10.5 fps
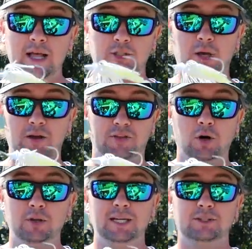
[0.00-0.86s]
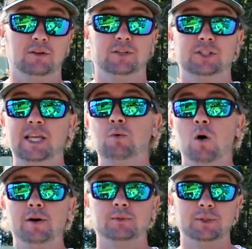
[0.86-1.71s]
So I'll throw this over
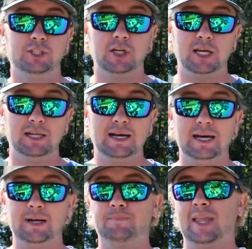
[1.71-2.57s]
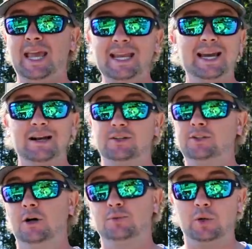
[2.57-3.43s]
seawalls with a shade line, any kind of
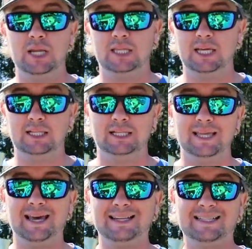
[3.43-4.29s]
stumps or anything like that.